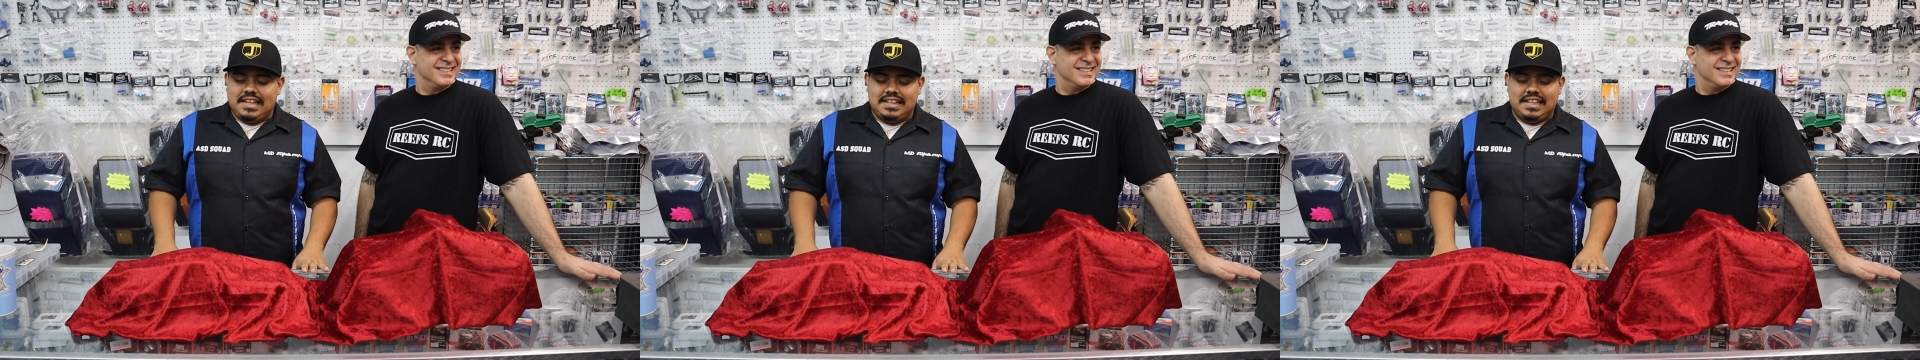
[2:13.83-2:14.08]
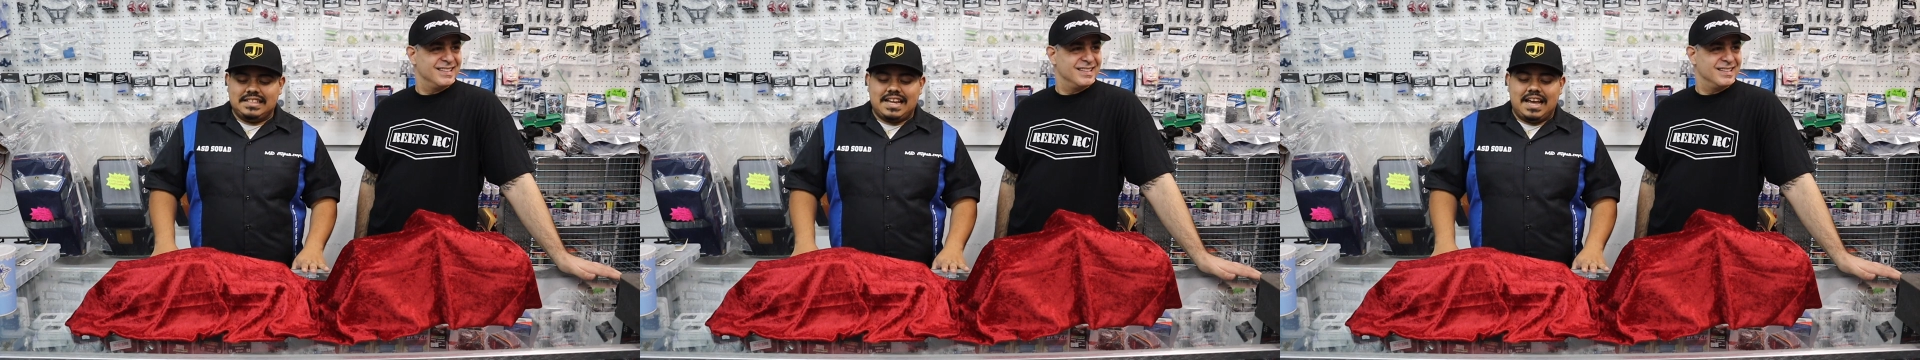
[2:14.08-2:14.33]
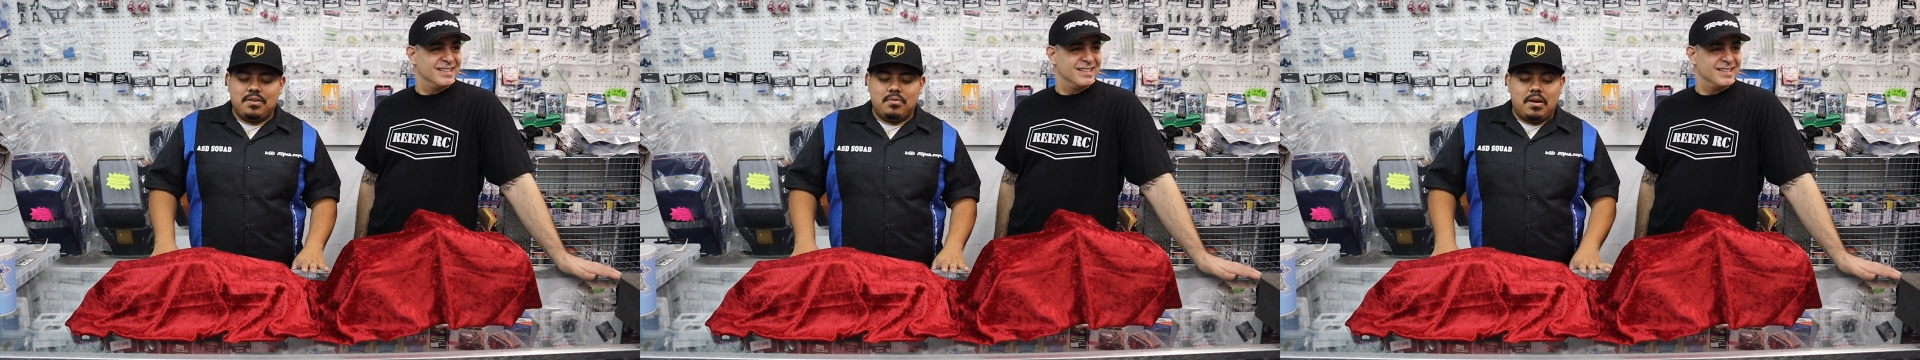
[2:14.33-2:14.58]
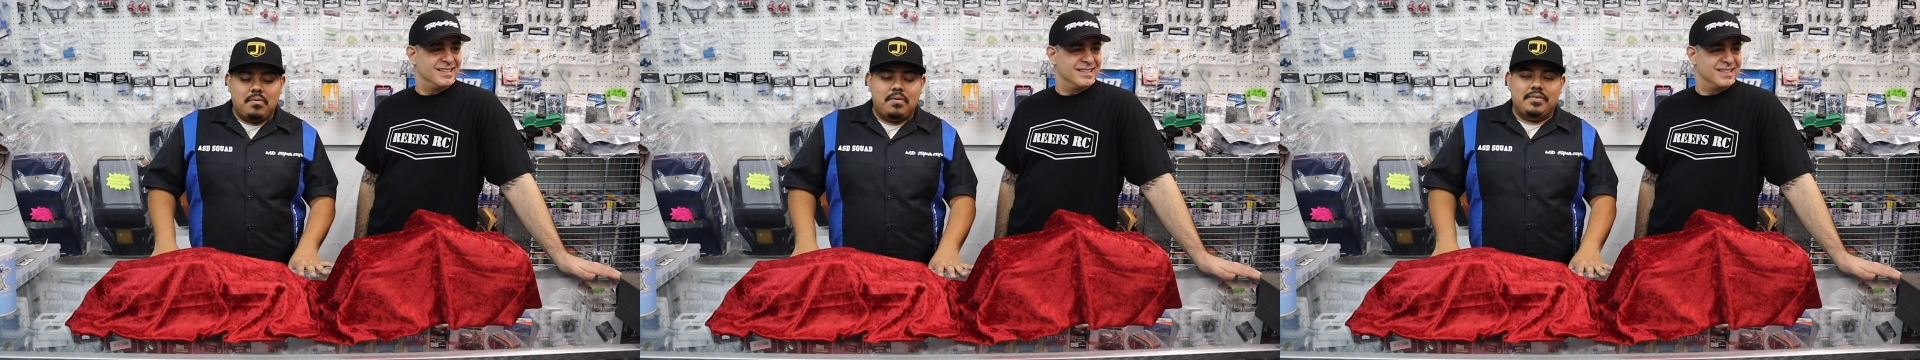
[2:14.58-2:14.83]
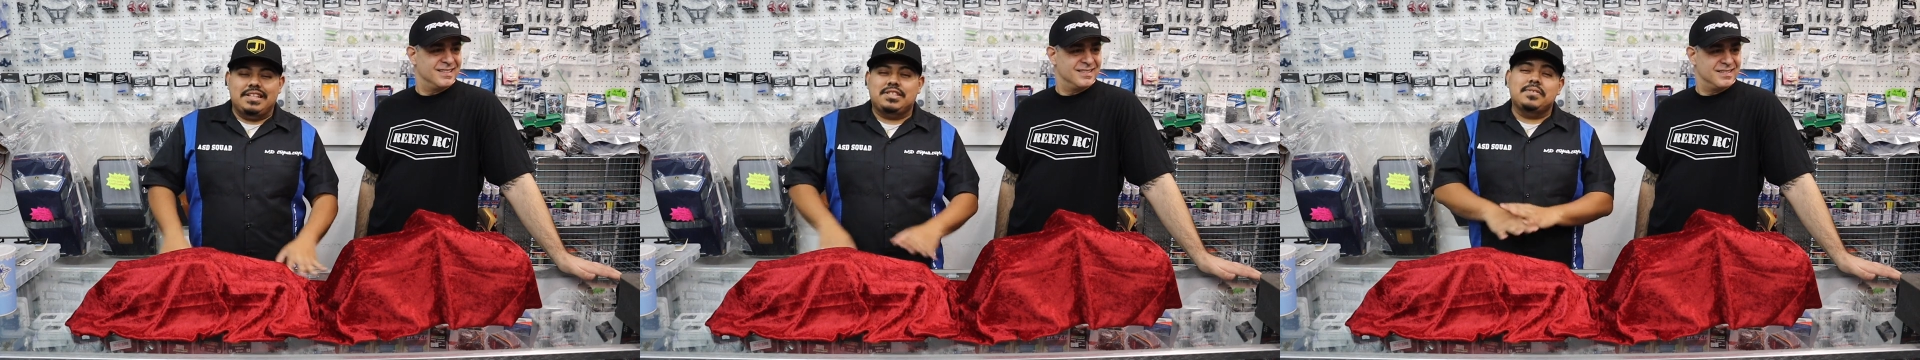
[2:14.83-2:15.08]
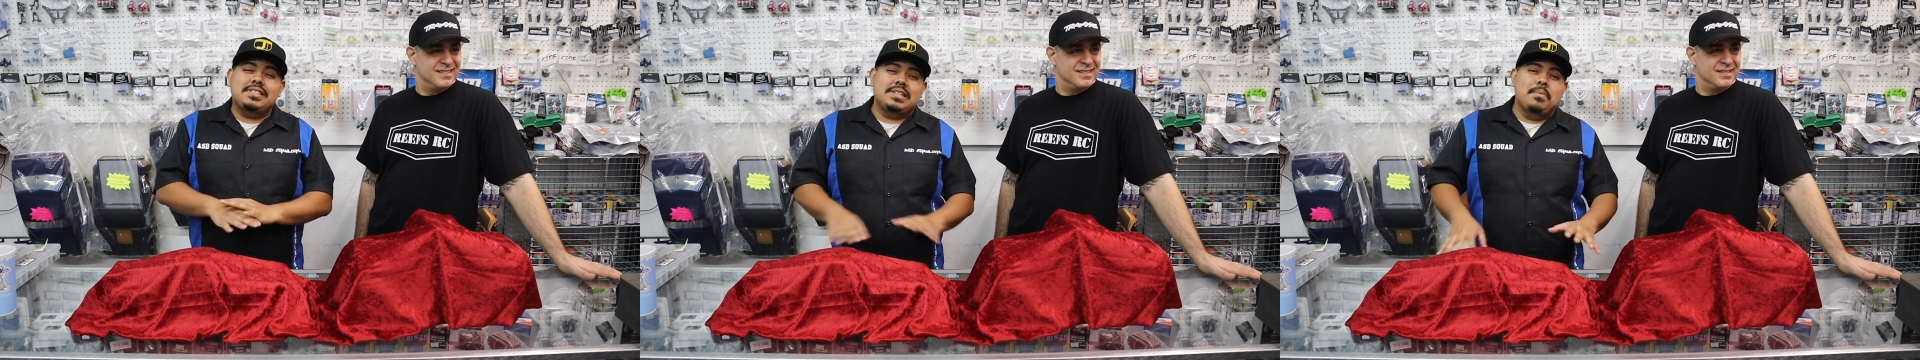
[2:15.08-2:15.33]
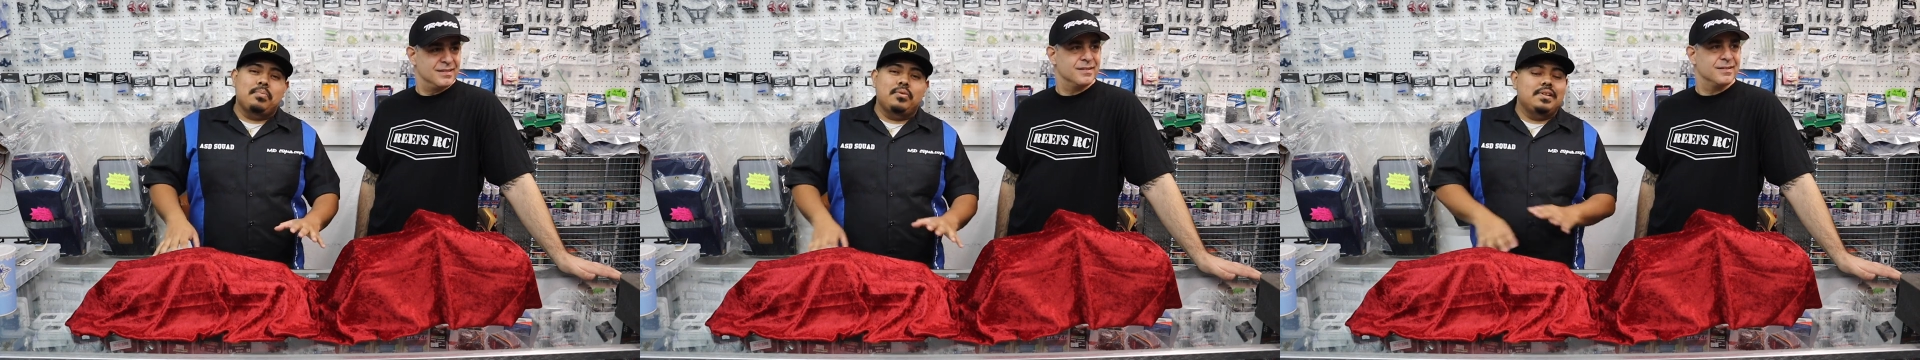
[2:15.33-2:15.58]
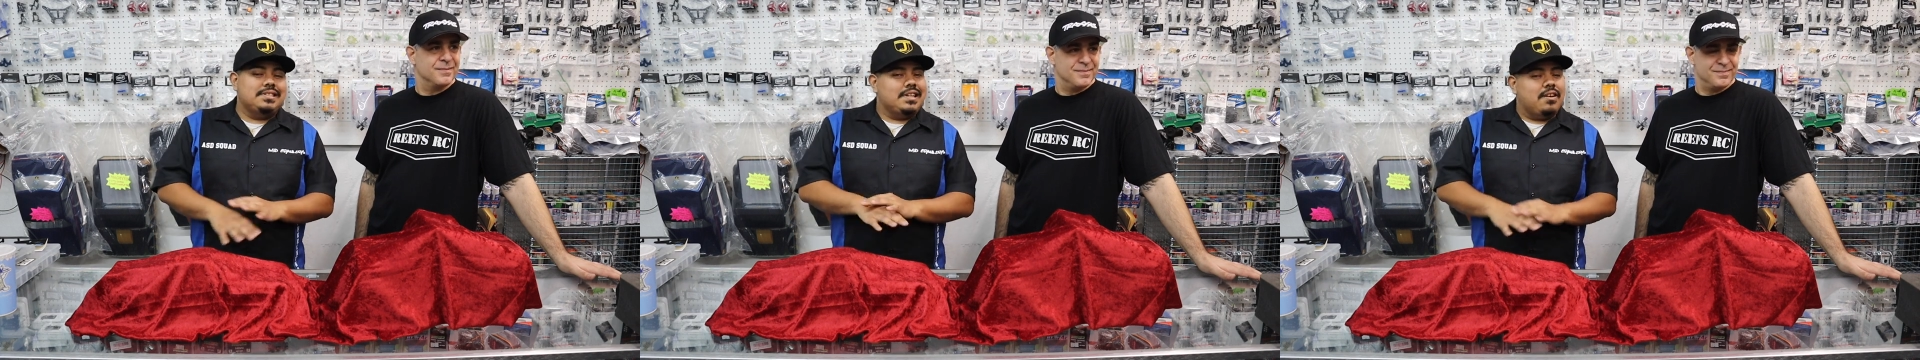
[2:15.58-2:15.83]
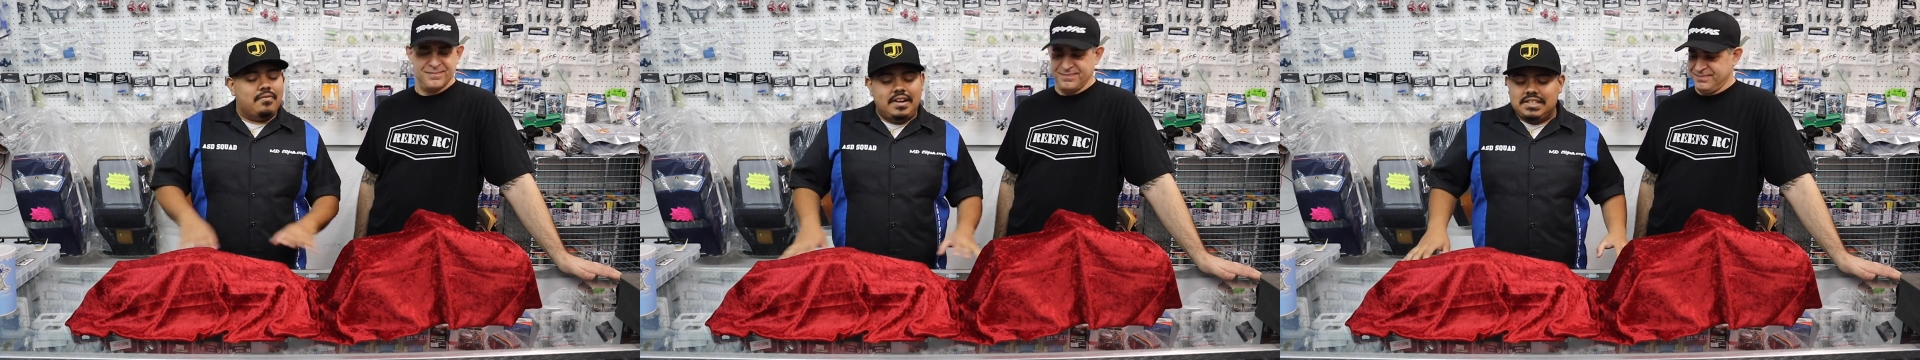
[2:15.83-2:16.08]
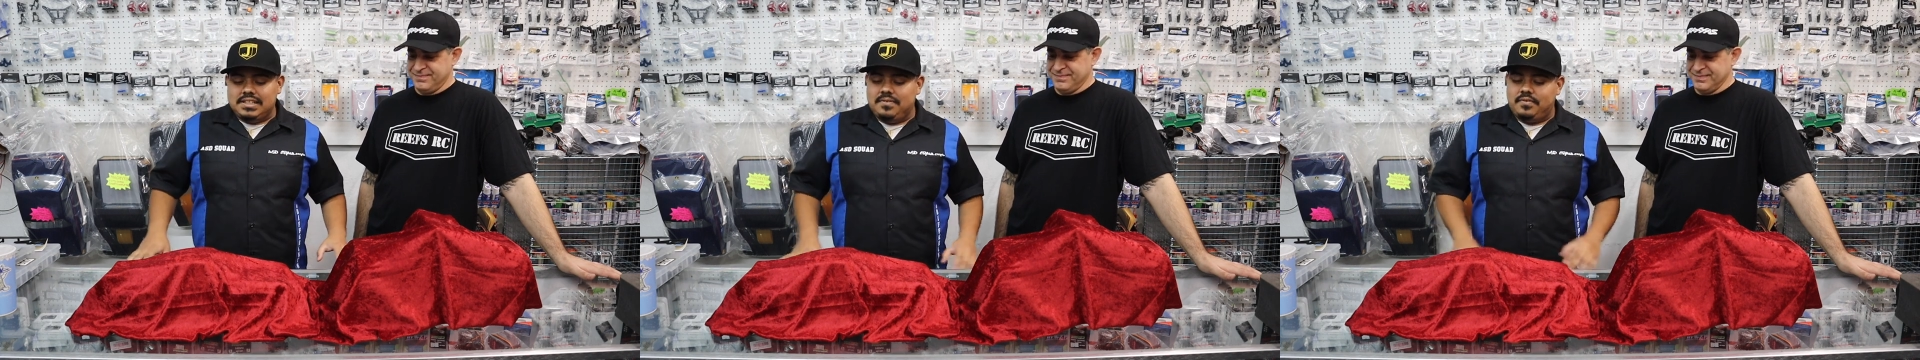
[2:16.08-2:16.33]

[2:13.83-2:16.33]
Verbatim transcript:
Speaker 1: that, that's kind of where I went with it. So it's simple. It's not race